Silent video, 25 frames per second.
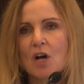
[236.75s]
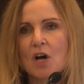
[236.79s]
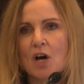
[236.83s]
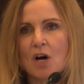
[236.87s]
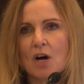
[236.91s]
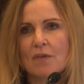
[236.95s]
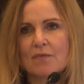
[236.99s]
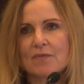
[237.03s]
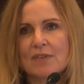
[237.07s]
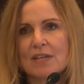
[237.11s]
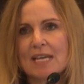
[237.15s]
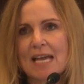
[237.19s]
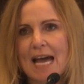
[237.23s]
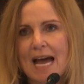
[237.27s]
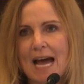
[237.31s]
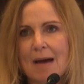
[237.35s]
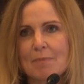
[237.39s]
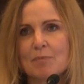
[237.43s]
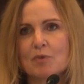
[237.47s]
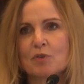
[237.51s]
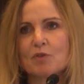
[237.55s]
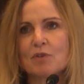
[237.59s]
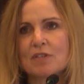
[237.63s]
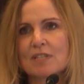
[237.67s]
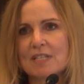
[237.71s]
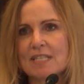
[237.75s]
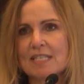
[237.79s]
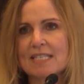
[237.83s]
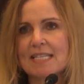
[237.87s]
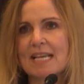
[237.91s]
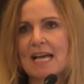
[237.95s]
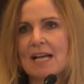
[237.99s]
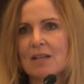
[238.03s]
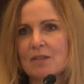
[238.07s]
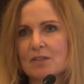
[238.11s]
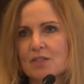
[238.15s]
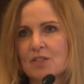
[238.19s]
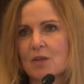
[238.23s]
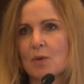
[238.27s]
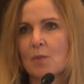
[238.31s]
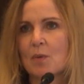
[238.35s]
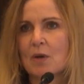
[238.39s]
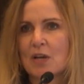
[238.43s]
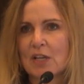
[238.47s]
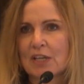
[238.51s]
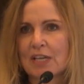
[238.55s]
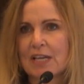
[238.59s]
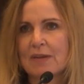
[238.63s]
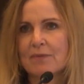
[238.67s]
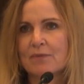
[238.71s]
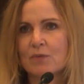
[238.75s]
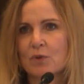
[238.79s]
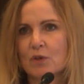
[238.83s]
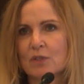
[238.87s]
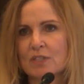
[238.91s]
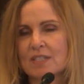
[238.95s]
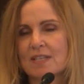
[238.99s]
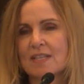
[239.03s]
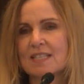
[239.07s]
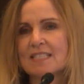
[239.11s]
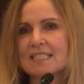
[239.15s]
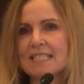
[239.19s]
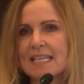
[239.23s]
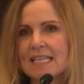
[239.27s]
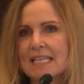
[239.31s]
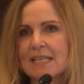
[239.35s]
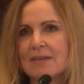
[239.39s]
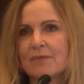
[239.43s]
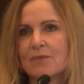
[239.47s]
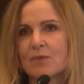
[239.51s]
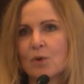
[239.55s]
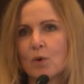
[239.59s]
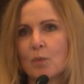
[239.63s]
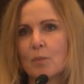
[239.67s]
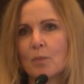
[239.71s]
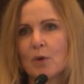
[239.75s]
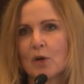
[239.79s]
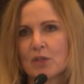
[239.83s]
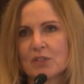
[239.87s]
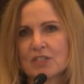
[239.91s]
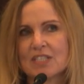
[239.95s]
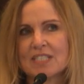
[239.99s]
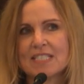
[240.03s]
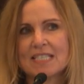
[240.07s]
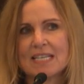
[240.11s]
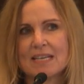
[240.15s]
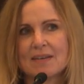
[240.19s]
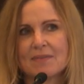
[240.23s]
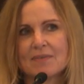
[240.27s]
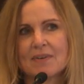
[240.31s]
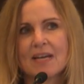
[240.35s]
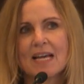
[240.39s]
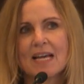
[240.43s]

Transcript: of the aberrant cells that we're looking for, so the CD4 positive,